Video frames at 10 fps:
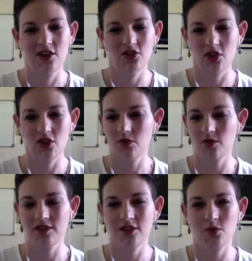So it
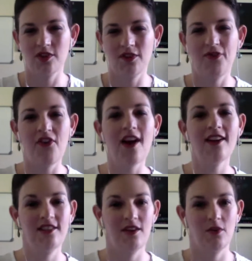was a
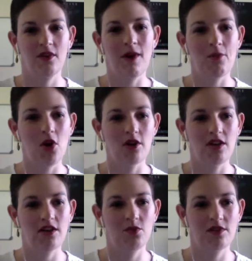fighting with my
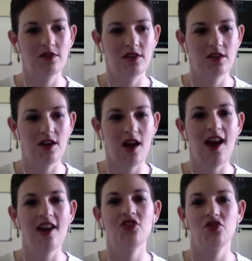body. It was a
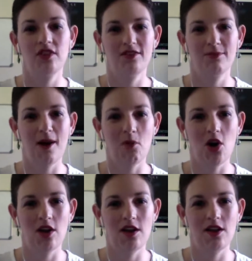hatred of my
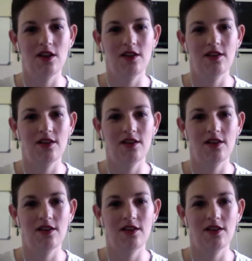body.